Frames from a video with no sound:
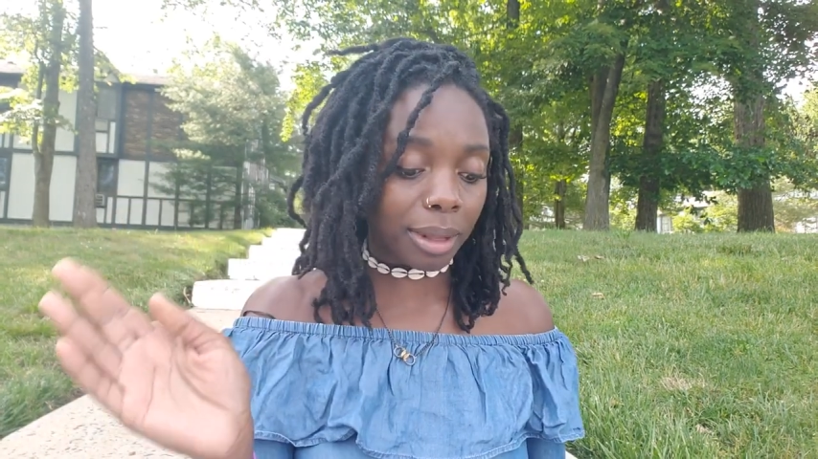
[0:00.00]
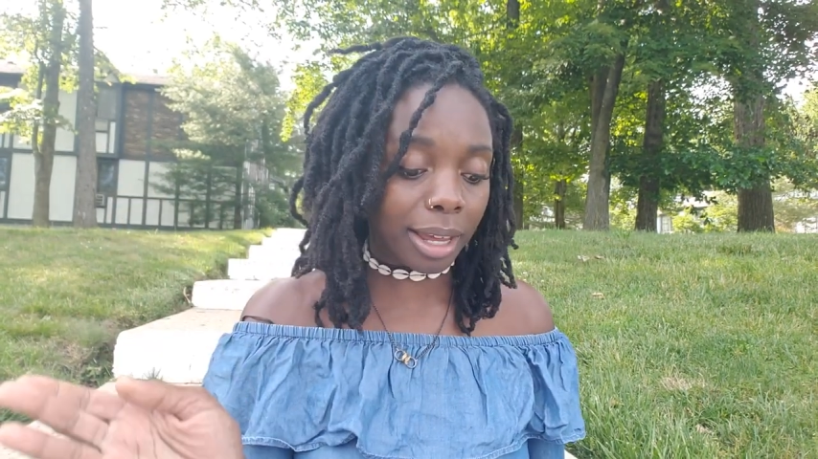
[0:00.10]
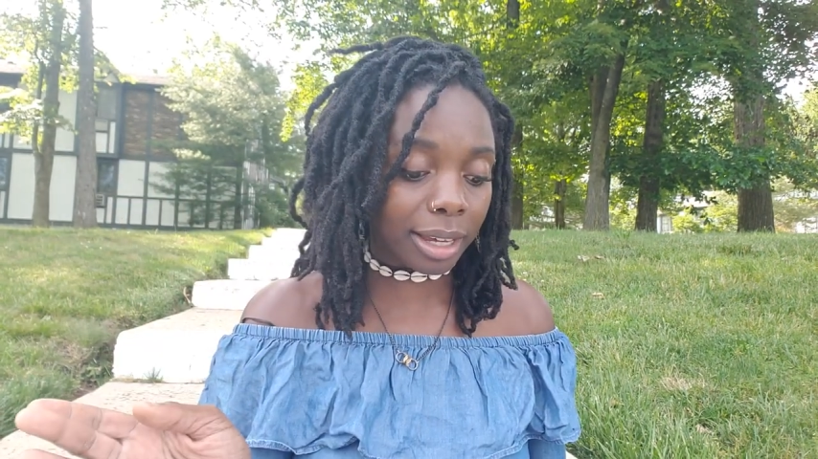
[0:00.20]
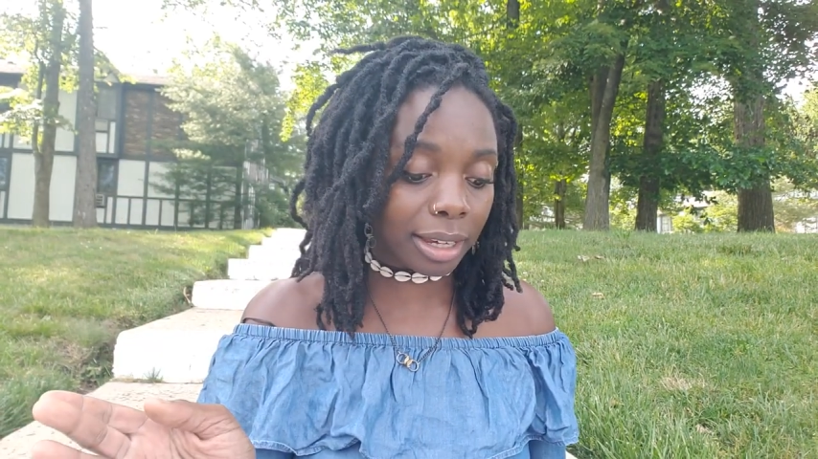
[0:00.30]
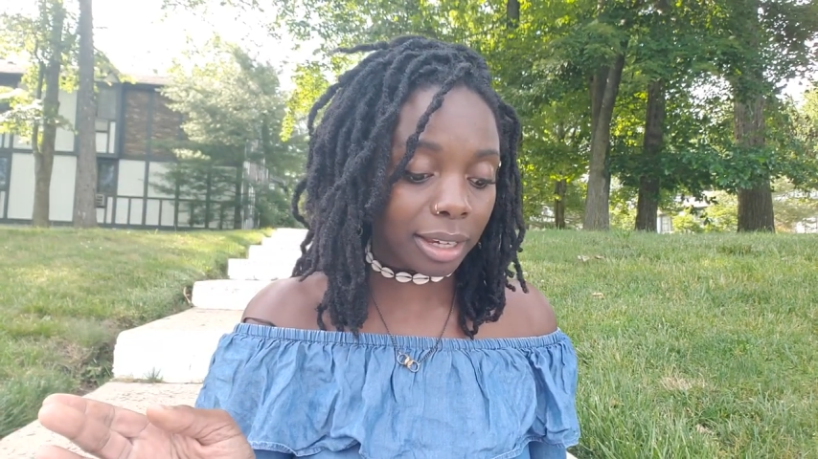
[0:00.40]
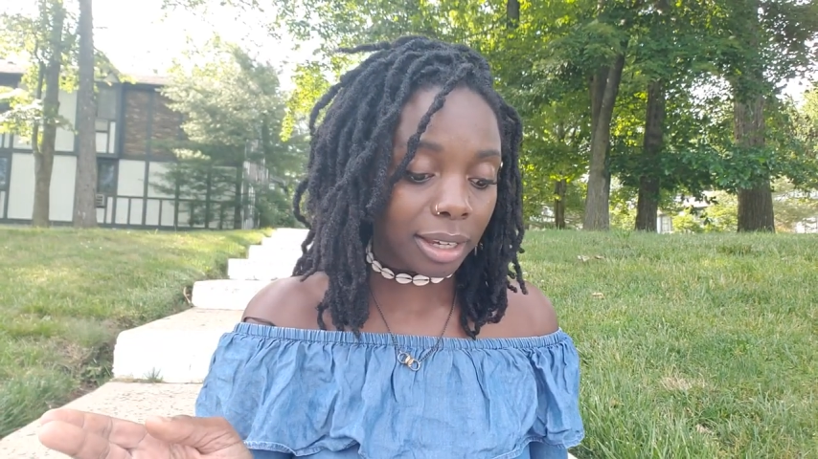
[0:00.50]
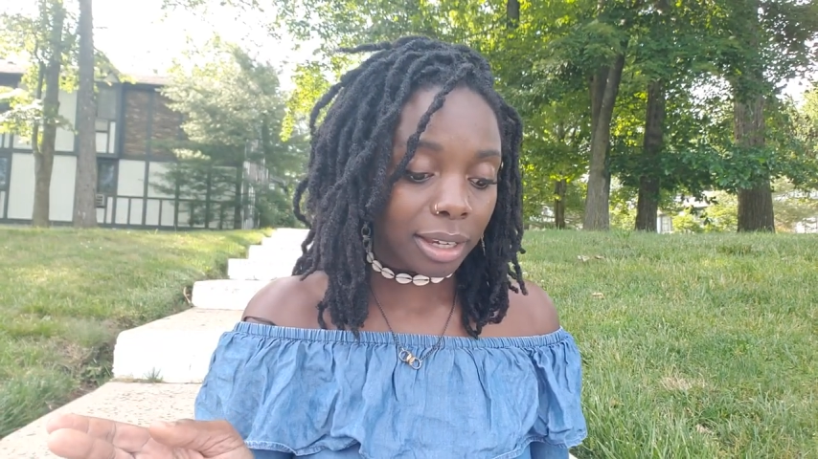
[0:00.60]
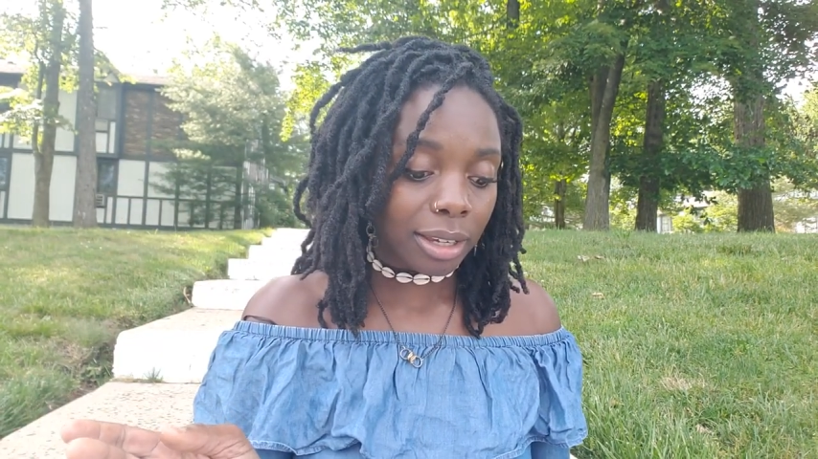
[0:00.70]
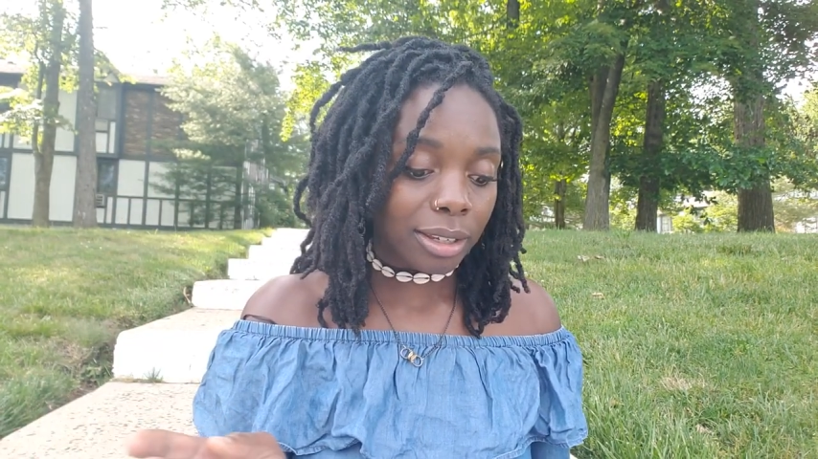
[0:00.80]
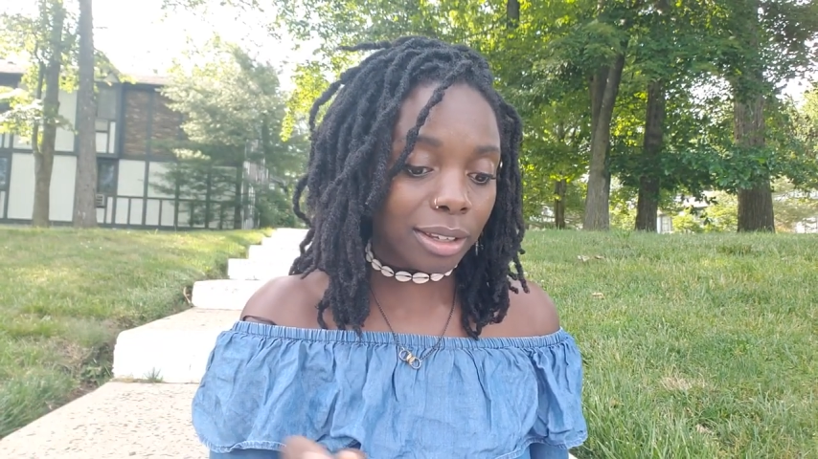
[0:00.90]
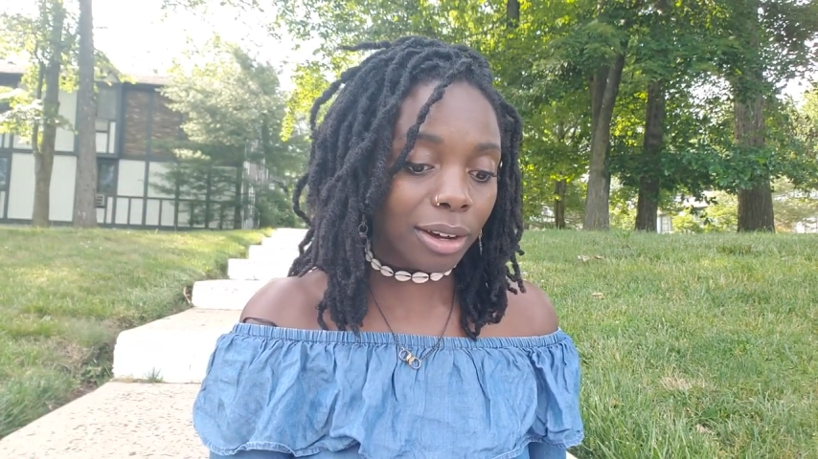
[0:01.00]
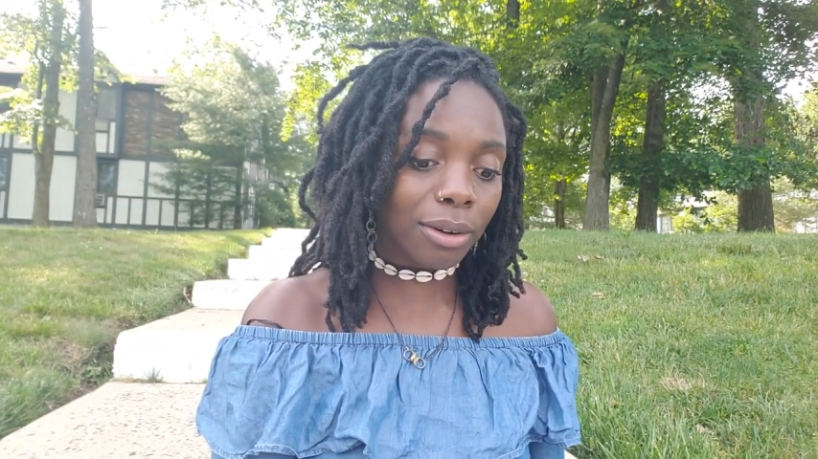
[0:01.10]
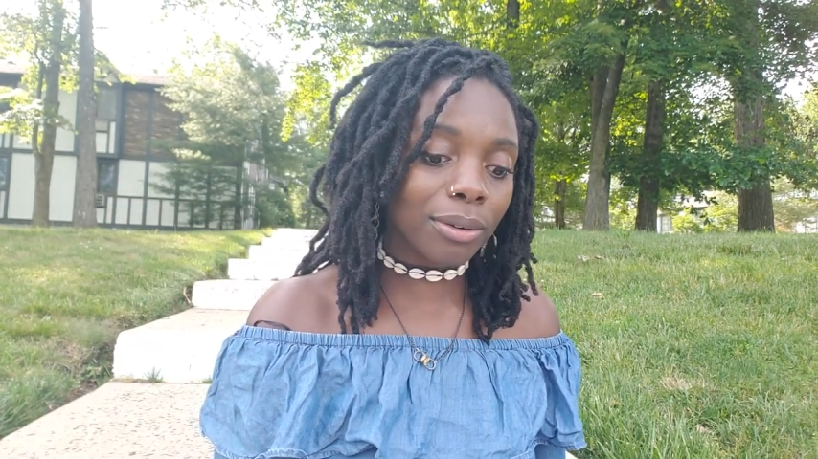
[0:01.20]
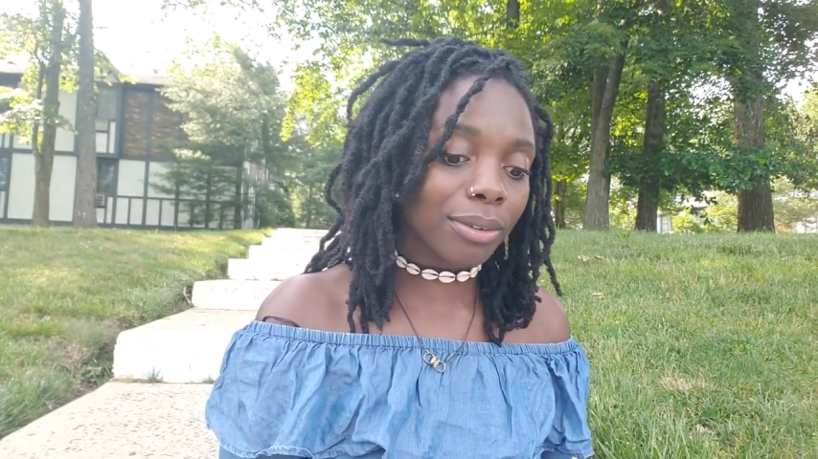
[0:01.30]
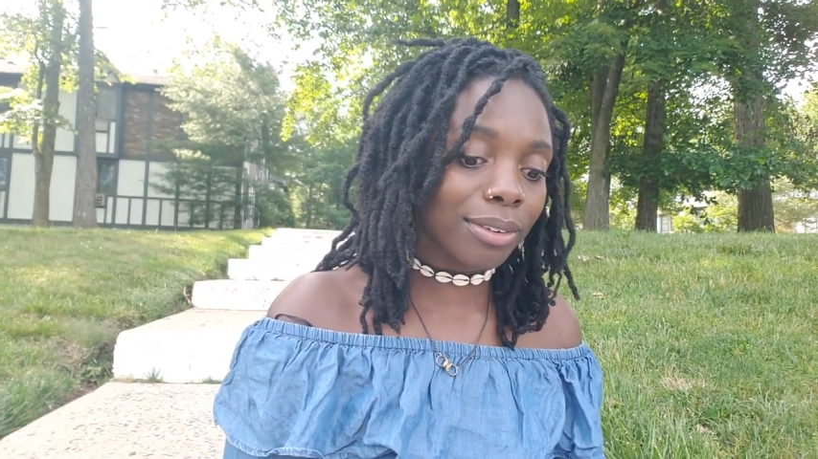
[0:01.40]
Like,
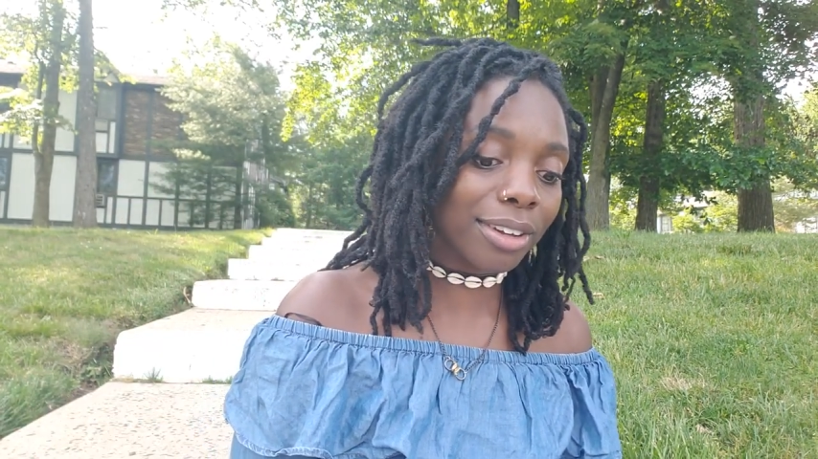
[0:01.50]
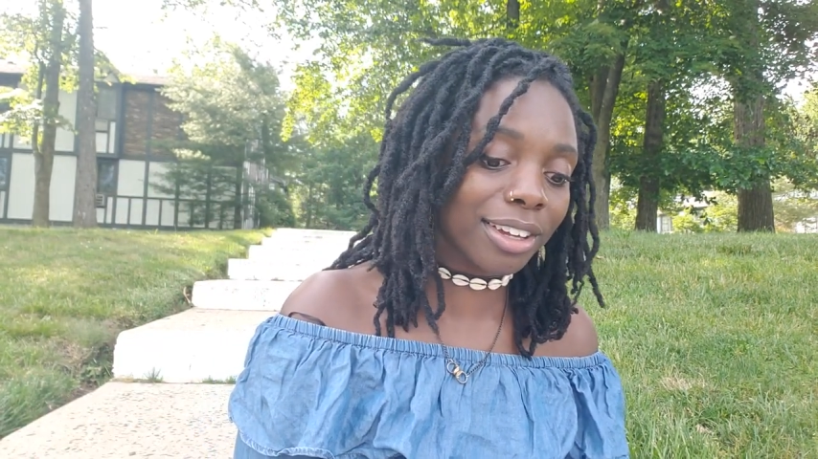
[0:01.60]
yo,